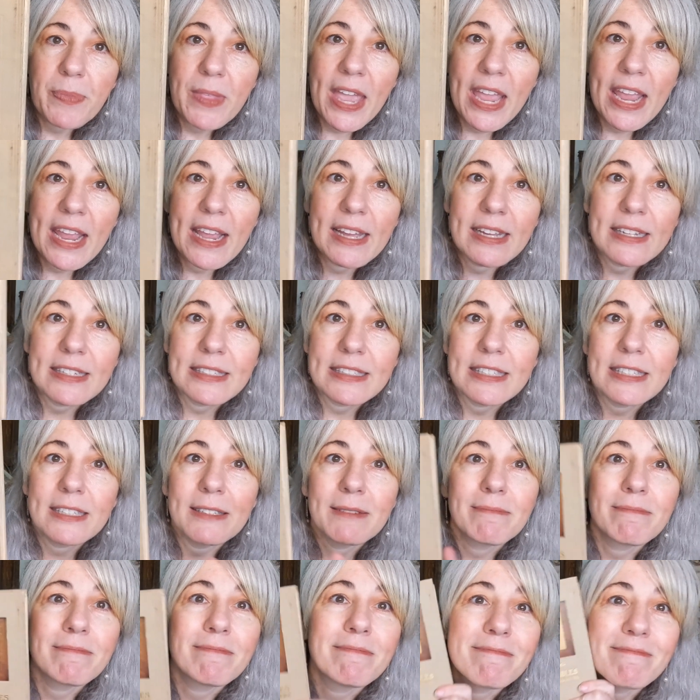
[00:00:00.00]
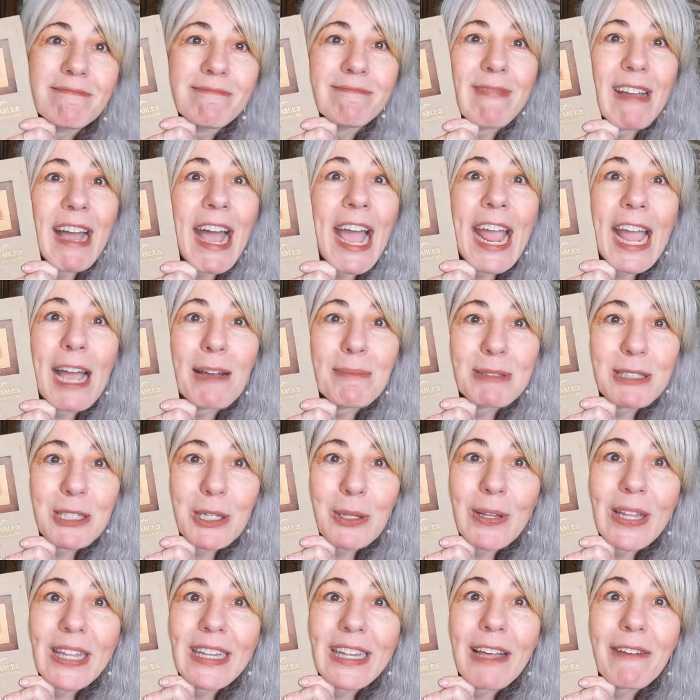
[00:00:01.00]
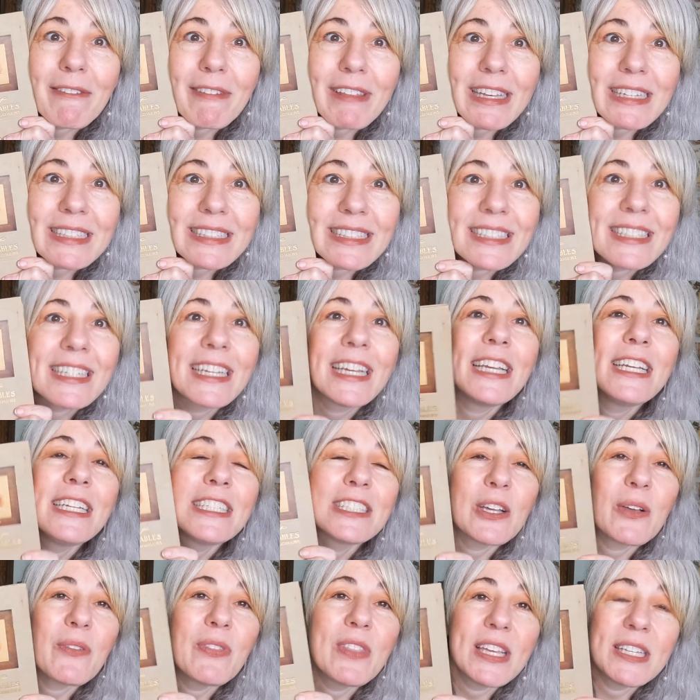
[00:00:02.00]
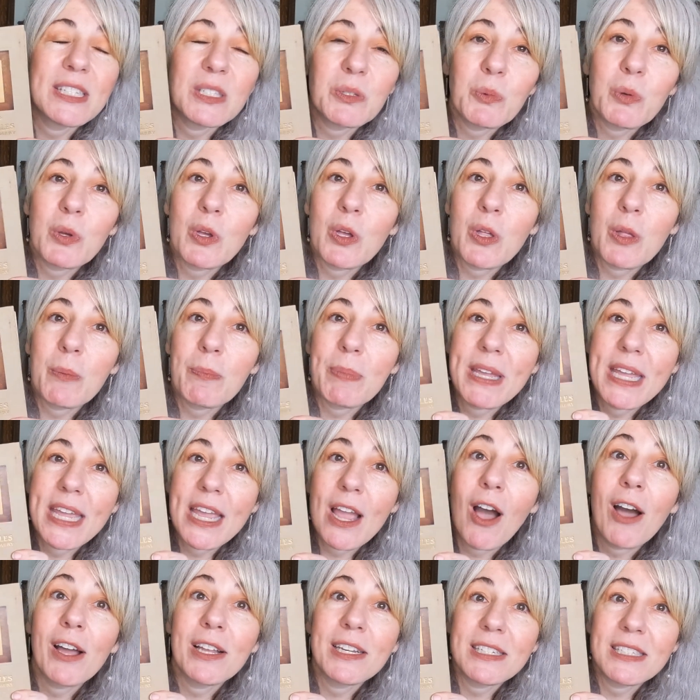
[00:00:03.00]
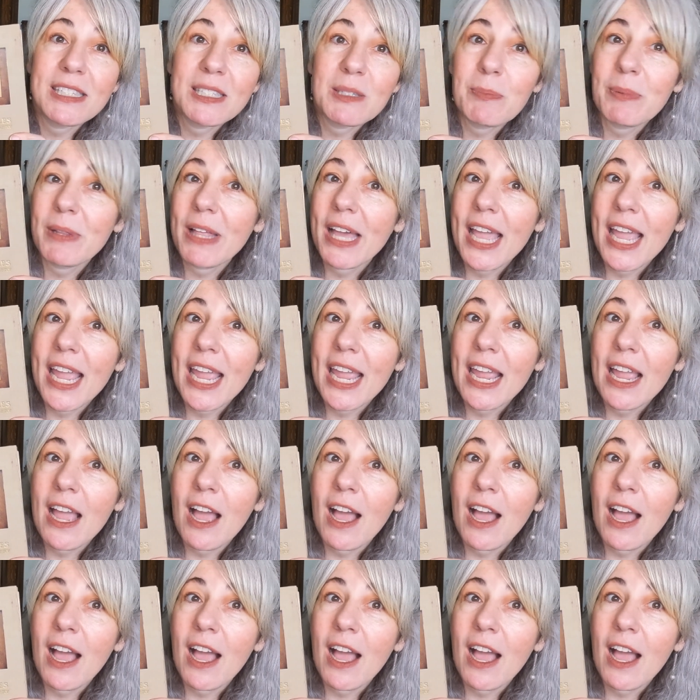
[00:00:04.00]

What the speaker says: And I absolutely love this. So this will be on display